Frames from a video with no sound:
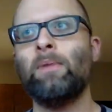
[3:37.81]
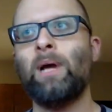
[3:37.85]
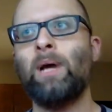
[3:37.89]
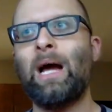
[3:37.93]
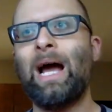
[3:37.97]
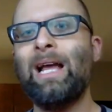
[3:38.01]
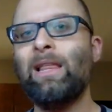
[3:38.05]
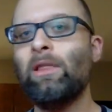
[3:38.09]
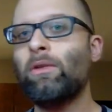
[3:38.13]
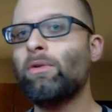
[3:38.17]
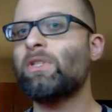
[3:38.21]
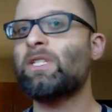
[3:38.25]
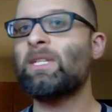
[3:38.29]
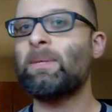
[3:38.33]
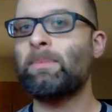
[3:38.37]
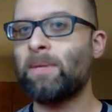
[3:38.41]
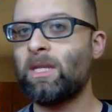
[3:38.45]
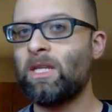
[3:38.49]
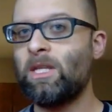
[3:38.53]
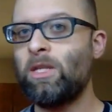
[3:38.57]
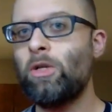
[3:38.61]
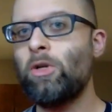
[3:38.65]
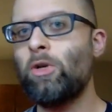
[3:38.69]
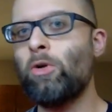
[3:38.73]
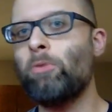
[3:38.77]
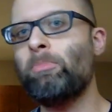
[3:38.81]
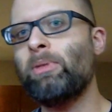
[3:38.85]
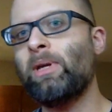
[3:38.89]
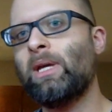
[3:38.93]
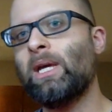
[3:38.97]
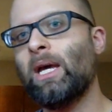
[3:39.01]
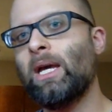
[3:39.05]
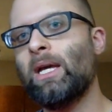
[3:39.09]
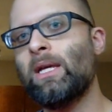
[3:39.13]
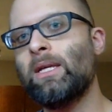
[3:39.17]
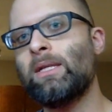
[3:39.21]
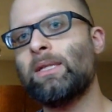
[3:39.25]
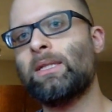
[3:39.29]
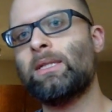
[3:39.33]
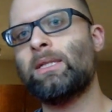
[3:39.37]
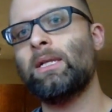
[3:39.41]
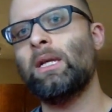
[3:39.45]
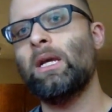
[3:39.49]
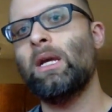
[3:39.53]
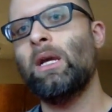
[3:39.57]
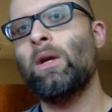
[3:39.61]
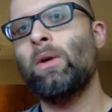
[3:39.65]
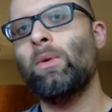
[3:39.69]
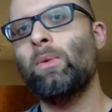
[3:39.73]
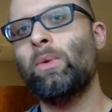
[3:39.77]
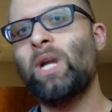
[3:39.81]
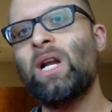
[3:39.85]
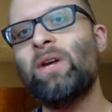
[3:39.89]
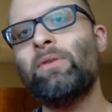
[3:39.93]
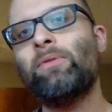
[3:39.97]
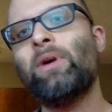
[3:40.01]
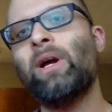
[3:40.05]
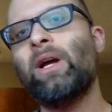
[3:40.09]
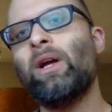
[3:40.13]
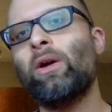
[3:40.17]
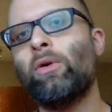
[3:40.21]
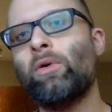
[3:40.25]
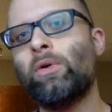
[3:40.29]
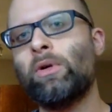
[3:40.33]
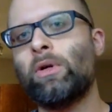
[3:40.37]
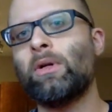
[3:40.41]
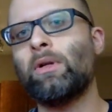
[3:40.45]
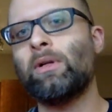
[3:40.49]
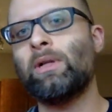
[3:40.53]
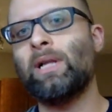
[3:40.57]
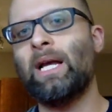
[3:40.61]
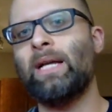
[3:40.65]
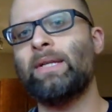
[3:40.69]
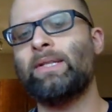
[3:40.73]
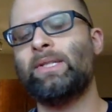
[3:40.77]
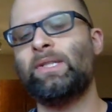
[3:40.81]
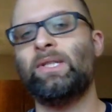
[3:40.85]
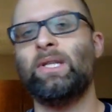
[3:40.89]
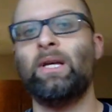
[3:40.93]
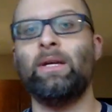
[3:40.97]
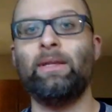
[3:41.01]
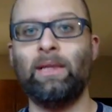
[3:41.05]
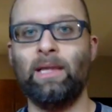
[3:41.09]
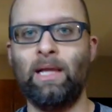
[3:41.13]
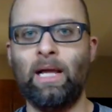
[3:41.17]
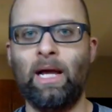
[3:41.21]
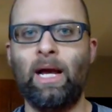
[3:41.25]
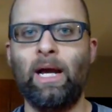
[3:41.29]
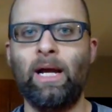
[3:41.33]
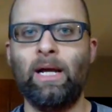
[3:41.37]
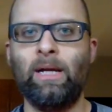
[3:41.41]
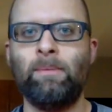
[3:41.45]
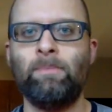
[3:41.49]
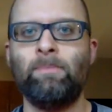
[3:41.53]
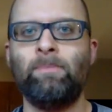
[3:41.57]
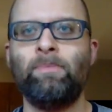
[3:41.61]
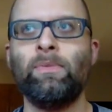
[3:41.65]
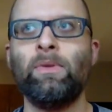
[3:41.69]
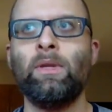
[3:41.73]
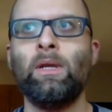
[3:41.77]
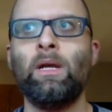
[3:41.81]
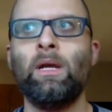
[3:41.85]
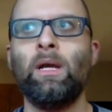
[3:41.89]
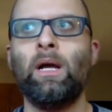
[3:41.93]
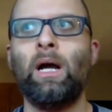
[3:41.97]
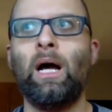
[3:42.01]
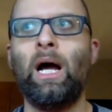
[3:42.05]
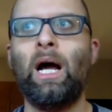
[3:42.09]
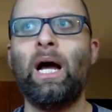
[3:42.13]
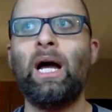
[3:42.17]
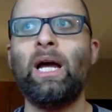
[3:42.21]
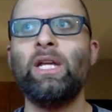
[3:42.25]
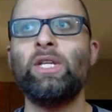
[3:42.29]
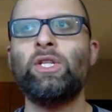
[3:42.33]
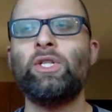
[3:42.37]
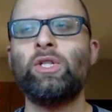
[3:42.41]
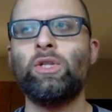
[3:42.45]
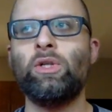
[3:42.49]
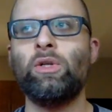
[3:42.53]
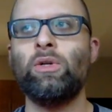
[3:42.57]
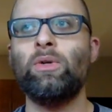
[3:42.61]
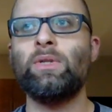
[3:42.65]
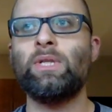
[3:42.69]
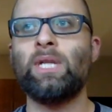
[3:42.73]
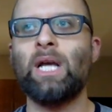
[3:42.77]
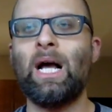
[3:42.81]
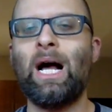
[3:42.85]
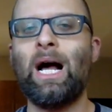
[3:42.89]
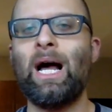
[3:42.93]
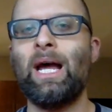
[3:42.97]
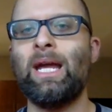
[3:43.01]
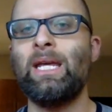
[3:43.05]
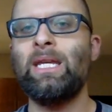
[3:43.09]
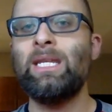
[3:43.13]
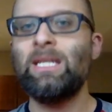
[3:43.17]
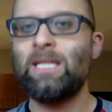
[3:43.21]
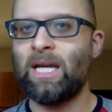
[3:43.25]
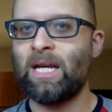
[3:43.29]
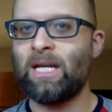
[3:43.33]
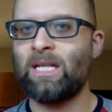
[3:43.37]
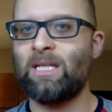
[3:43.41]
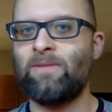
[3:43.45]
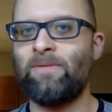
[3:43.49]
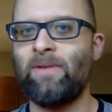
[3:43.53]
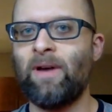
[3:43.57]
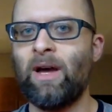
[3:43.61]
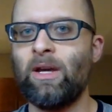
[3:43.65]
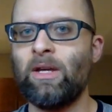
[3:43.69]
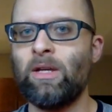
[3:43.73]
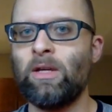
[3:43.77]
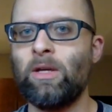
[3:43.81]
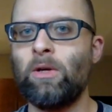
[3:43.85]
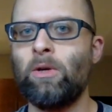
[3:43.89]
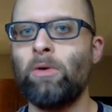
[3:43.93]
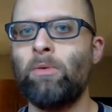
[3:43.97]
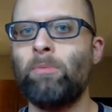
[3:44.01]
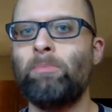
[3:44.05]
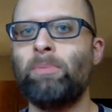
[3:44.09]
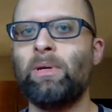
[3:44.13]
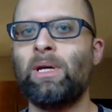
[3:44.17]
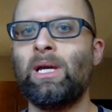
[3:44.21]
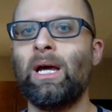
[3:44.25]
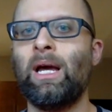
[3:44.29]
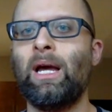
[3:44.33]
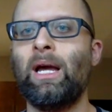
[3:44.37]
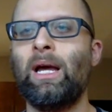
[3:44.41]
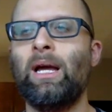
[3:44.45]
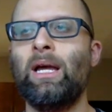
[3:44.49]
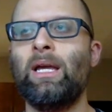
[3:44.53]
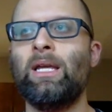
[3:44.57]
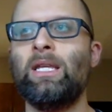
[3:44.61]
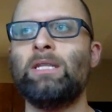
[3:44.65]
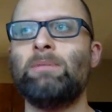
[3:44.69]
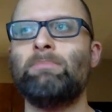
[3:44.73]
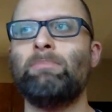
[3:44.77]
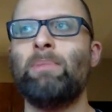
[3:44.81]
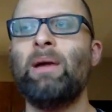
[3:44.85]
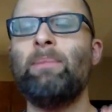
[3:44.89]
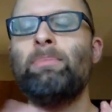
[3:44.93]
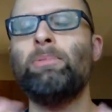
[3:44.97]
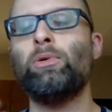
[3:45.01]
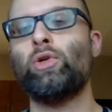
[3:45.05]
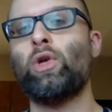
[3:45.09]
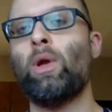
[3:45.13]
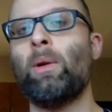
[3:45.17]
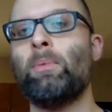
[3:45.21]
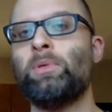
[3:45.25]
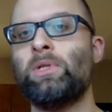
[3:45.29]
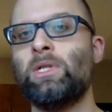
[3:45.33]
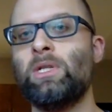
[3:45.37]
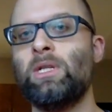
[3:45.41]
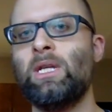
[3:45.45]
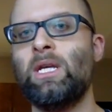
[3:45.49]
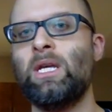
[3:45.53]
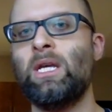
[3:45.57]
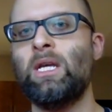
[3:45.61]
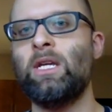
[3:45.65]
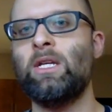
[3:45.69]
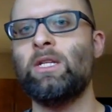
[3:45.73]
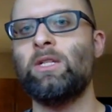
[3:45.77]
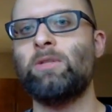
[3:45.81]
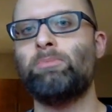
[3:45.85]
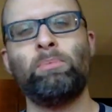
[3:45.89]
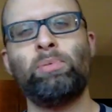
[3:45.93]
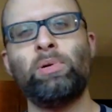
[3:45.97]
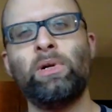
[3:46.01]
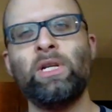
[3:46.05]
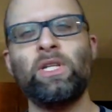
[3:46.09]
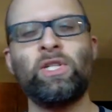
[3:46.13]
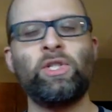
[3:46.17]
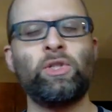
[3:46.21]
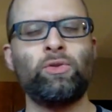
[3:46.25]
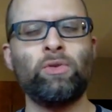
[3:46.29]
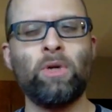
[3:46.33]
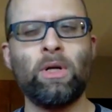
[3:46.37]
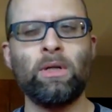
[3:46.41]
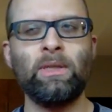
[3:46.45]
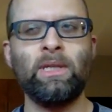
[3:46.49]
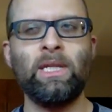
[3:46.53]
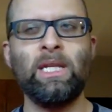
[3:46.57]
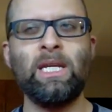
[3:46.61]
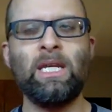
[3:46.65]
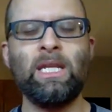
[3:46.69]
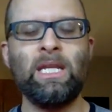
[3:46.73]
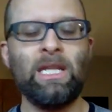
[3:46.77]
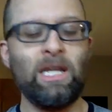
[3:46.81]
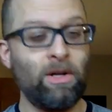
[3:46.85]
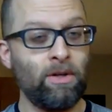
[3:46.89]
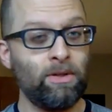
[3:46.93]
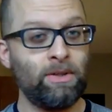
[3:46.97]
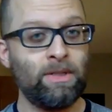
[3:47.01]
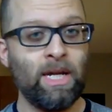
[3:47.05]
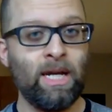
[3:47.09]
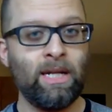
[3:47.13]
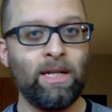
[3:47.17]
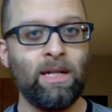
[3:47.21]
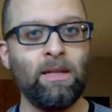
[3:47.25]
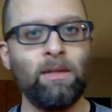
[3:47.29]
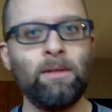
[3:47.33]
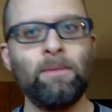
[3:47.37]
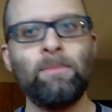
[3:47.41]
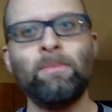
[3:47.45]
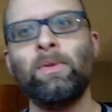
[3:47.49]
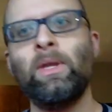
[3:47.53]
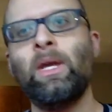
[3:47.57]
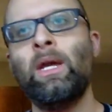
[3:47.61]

I learned something new because whenever I order glasses online, I choose a high index value because my prescription is pretty strongly nearsighted.